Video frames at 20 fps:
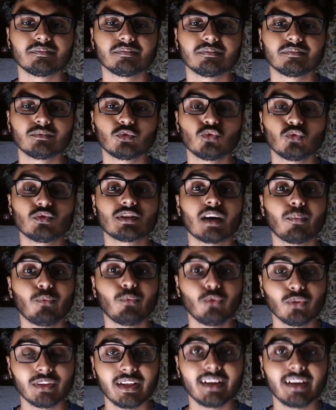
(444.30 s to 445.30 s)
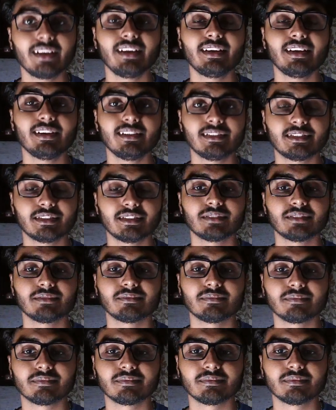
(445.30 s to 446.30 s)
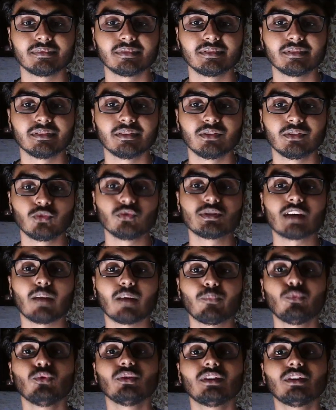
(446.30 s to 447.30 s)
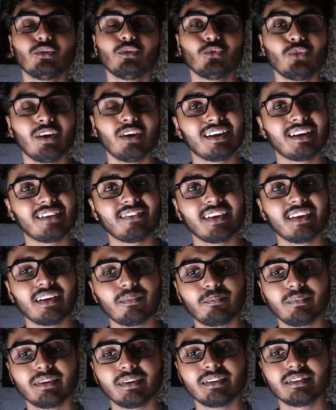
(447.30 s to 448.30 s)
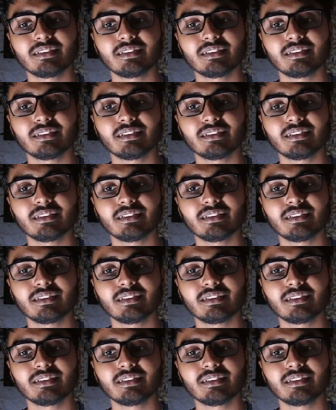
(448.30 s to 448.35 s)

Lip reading: To support the agriculture, to support the rural development.